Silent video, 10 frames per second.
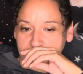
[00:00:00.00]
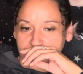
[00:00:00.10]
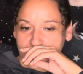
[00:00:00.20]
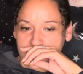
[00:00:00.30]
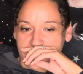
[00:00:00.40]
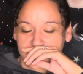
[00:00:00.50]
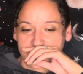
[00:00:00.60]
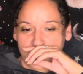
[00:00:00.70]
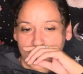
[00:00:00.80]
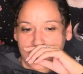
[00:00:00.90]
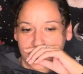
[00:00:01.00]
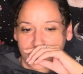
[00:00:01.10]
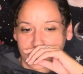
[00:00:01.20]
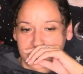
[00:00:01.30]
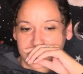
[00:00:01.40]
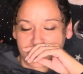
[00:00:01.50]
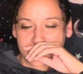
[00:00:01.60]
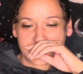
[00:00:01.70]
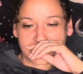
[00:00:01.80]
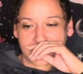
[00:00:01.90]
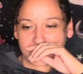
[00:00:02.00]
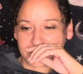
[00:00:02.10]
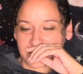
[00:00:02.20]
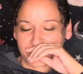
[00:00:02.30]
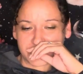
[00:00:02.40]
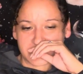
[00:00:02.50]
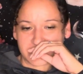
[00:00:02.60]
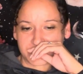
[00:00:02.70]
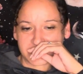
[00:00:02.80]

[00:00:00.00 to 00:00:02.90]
when they show up or something comes up with them,